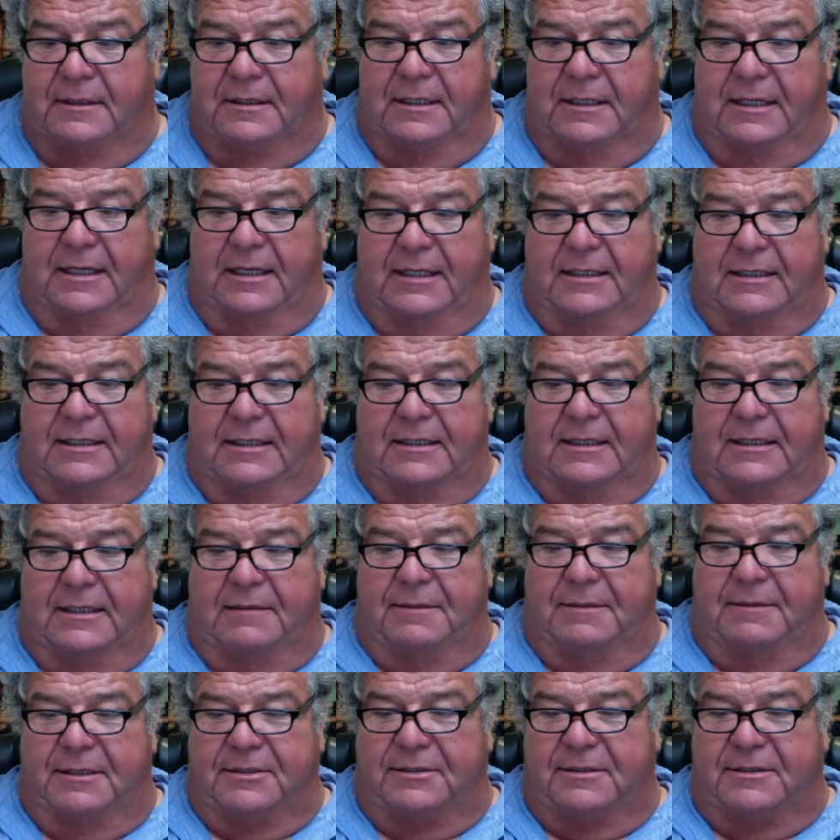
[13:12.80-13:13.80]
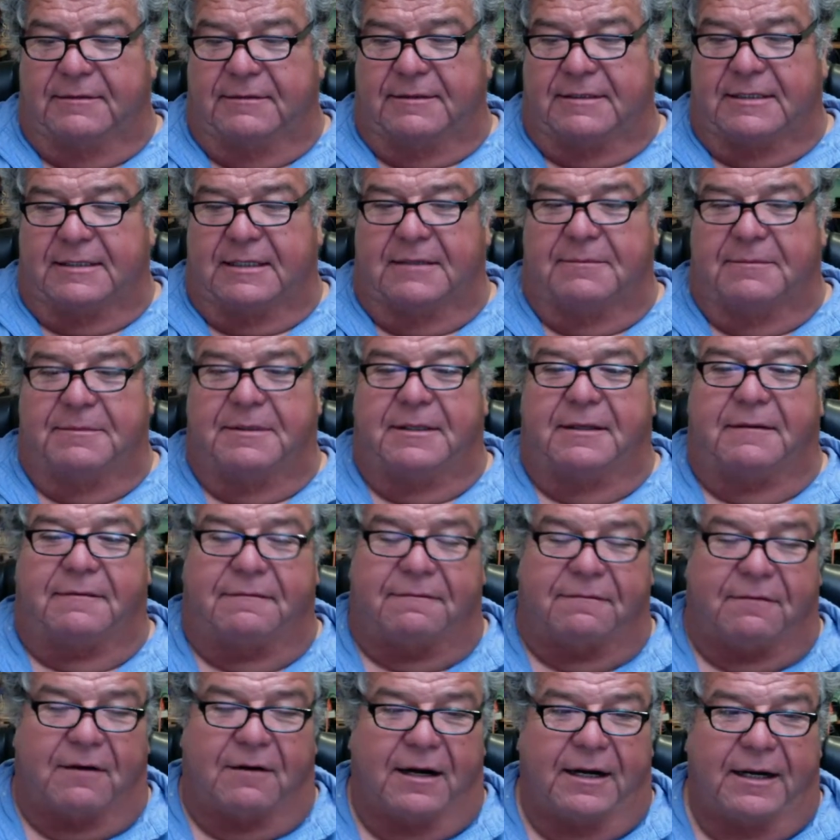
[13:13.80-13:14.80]
And then I'm not sure it's going to be the
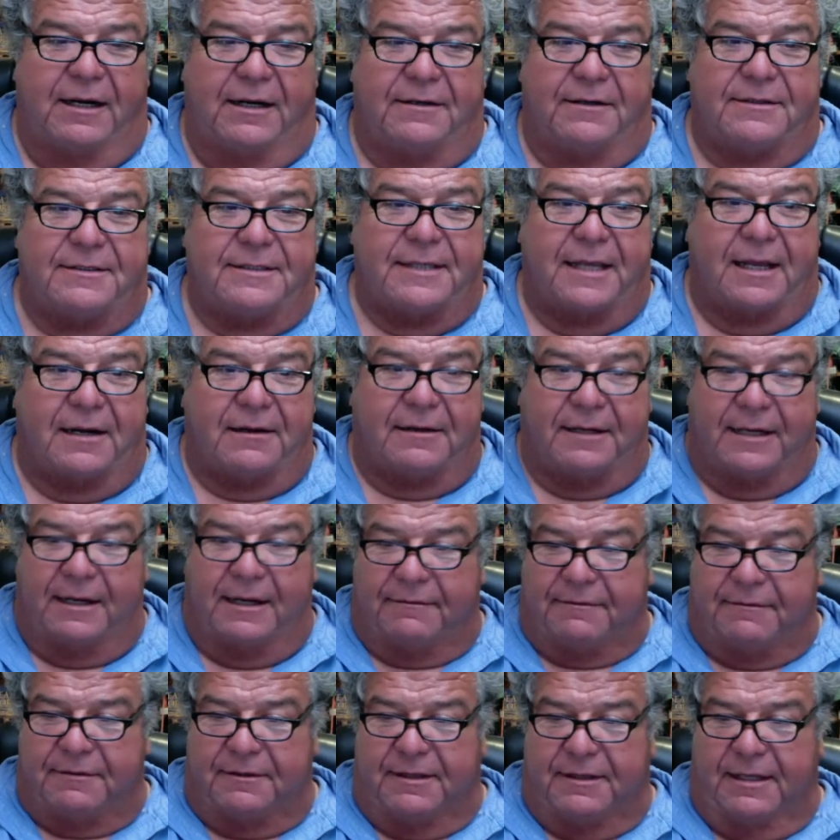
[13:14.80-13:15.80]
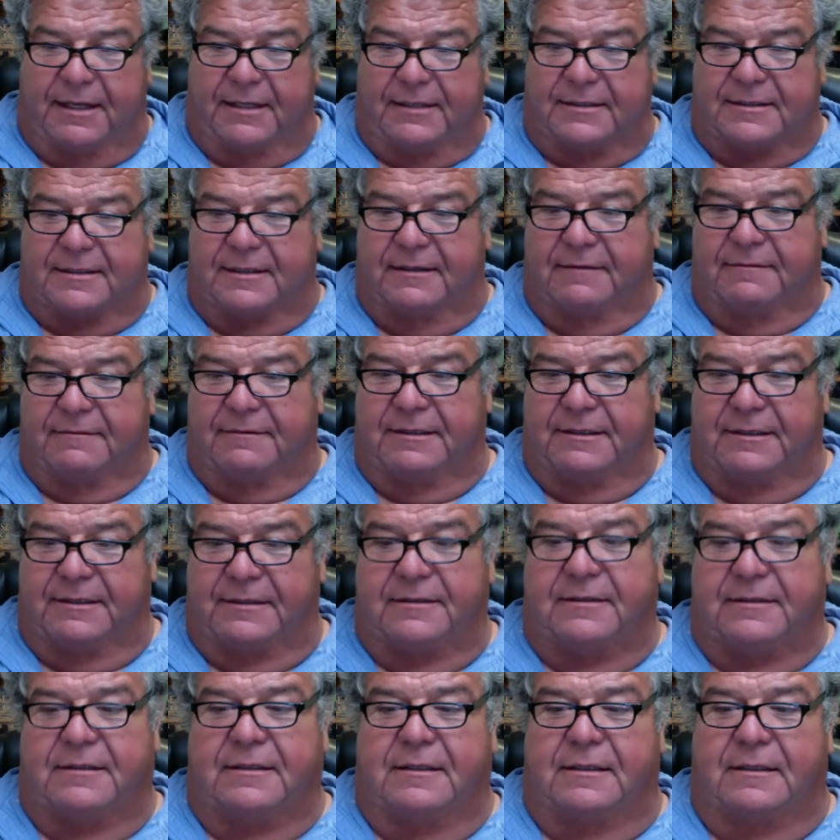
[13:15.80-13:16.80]
Friday or Saturday after Thanksgiving.
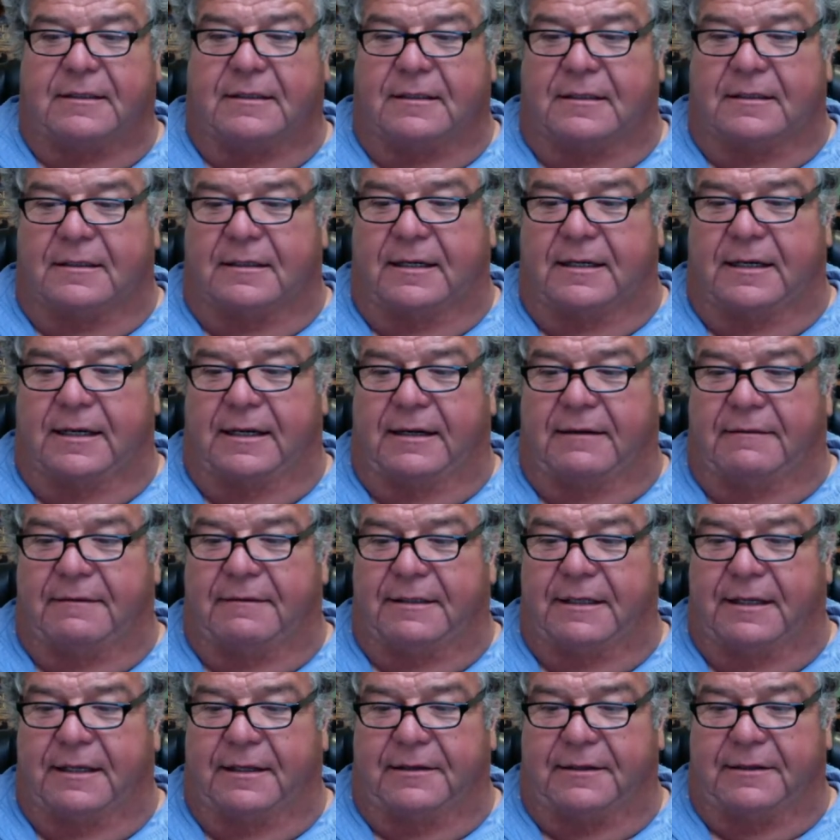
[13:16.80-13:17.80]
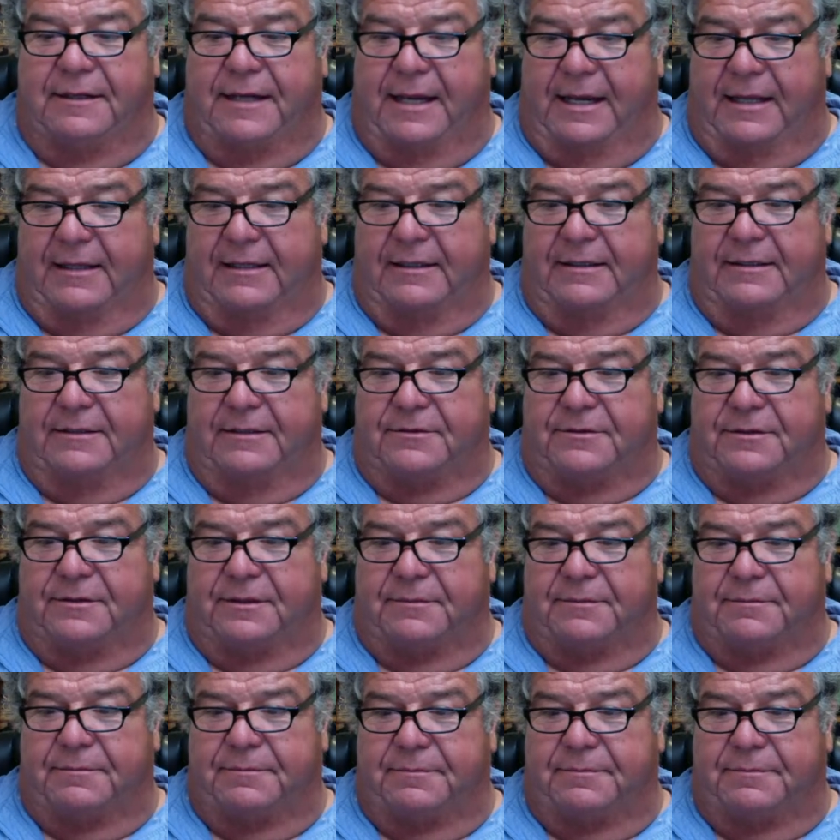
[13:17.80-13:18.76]
I have another Catalina trip.